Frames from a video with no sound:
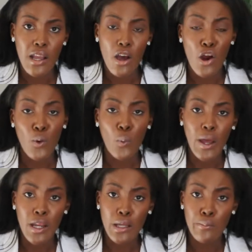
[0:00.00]
I got our
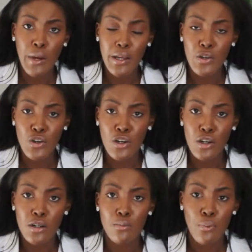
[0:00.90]
wedding
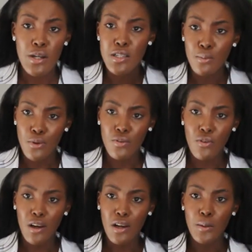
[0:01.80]
binder
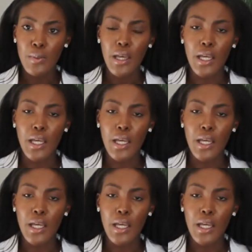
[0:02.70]
printable from,